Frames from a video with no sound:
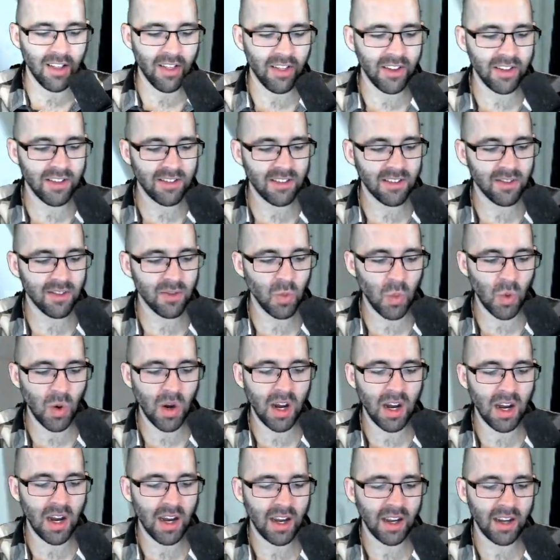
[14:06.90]
this is
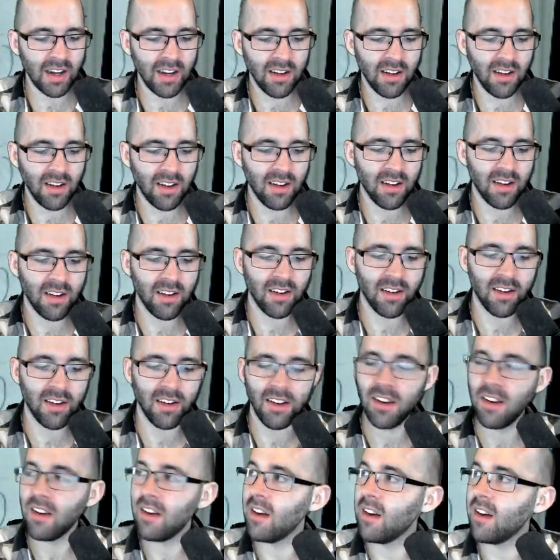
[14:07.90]
why
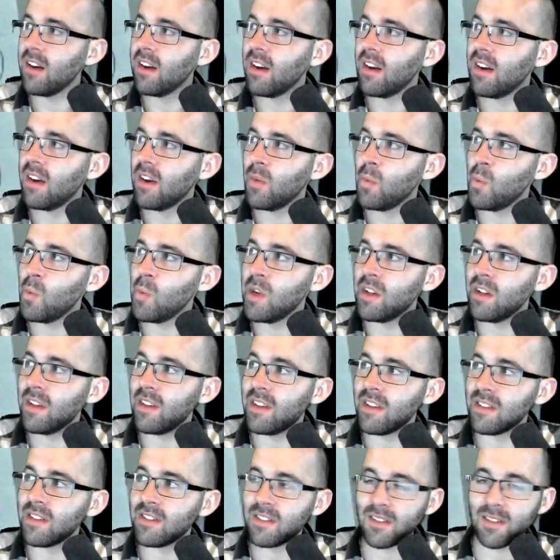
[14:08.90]
we
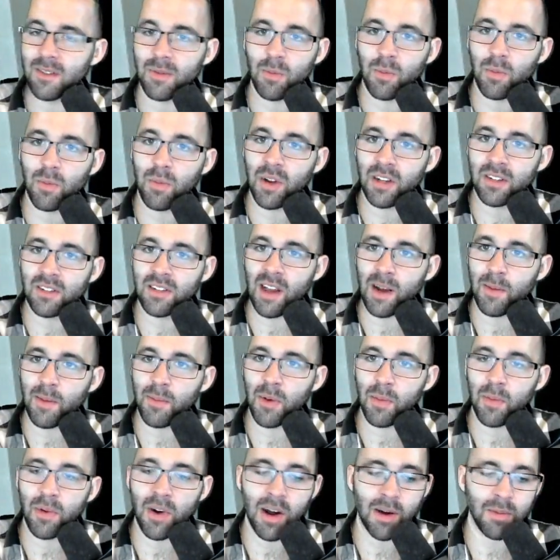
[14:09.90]
did this
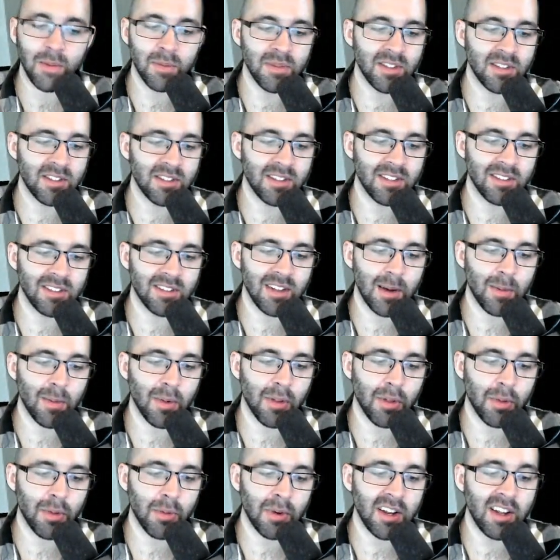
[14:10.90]
example problem, this
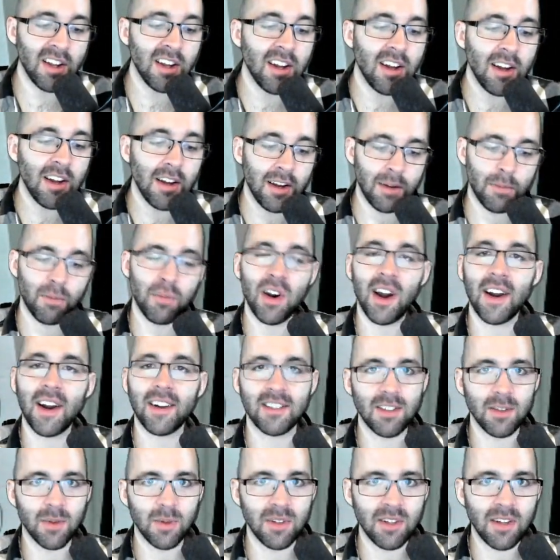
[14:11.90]
example 3,
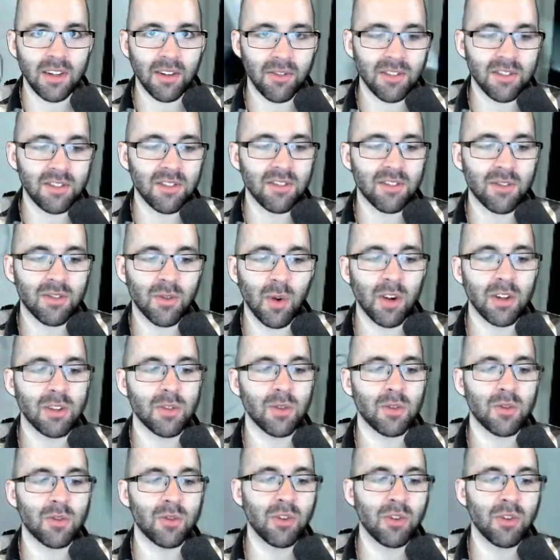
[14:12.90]
practice with difference of squares of